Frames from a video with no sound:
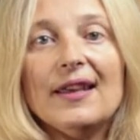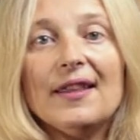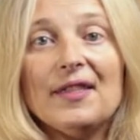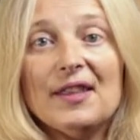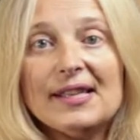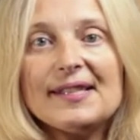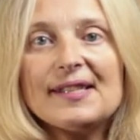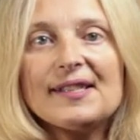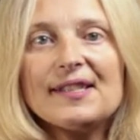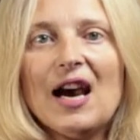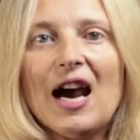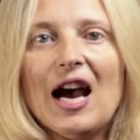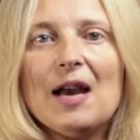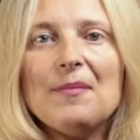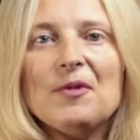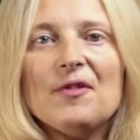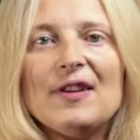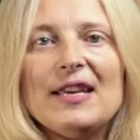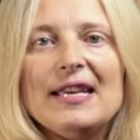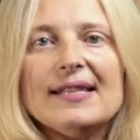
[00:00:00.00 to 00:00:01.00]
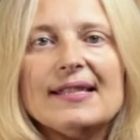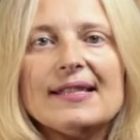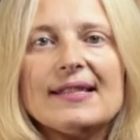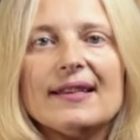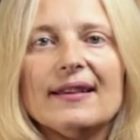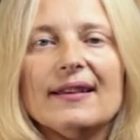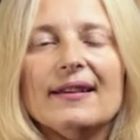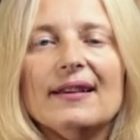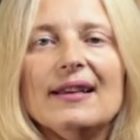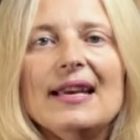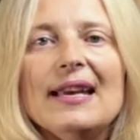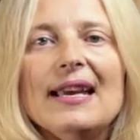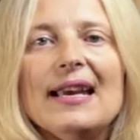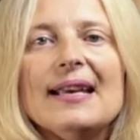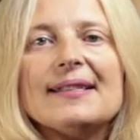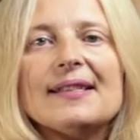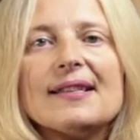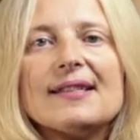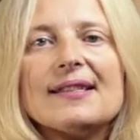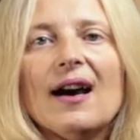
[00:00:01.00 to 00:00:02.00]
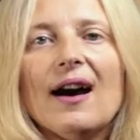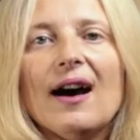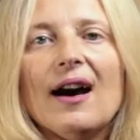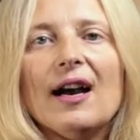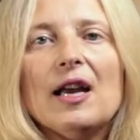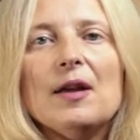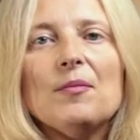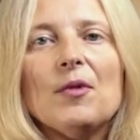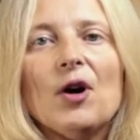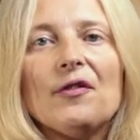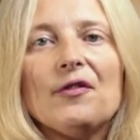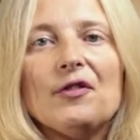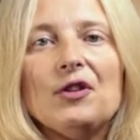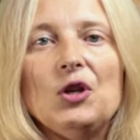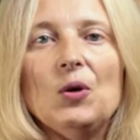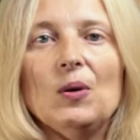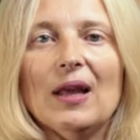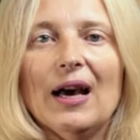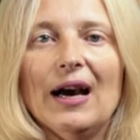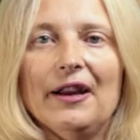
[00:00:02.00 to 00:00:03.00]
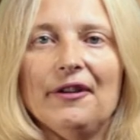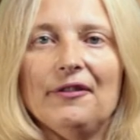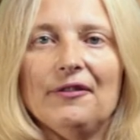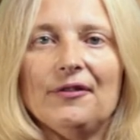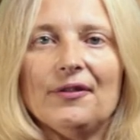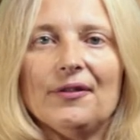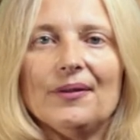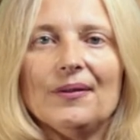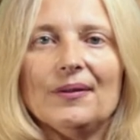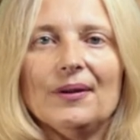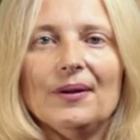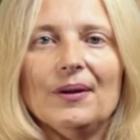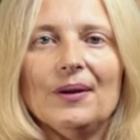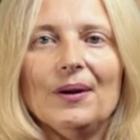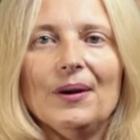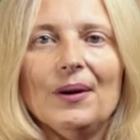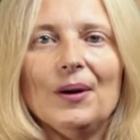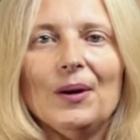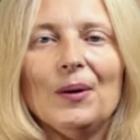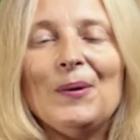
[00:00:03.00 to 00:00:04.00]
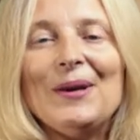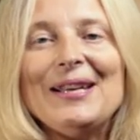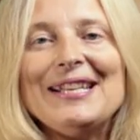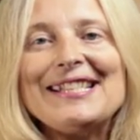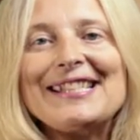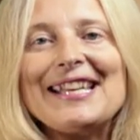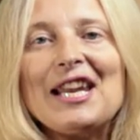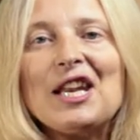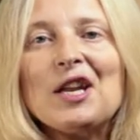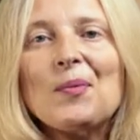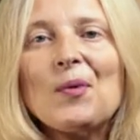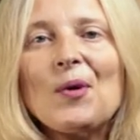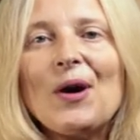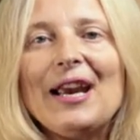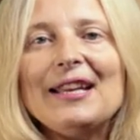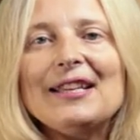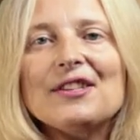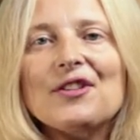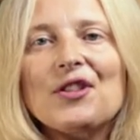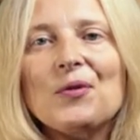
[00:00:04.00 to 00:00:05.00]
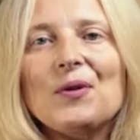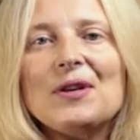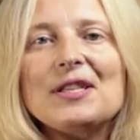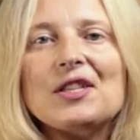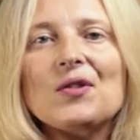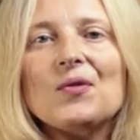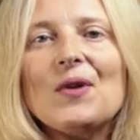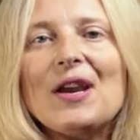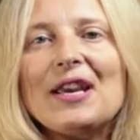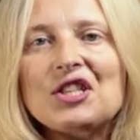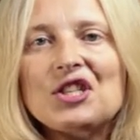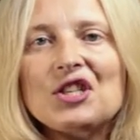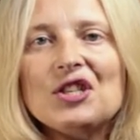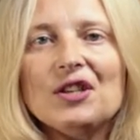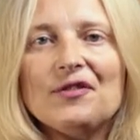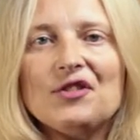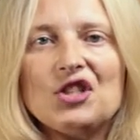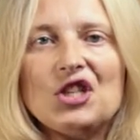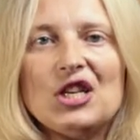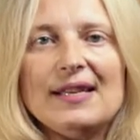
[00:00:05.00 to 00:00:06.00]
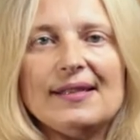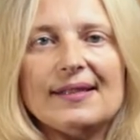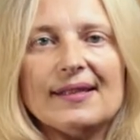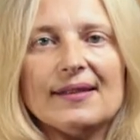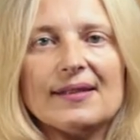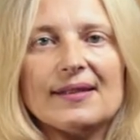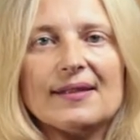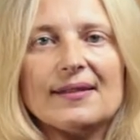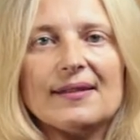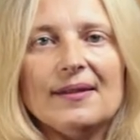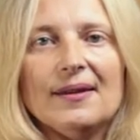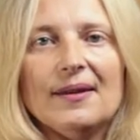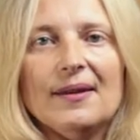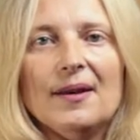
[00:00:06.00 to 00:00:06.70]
This time of Easter is a time of new life. We celebrate the resurrection of Jesus,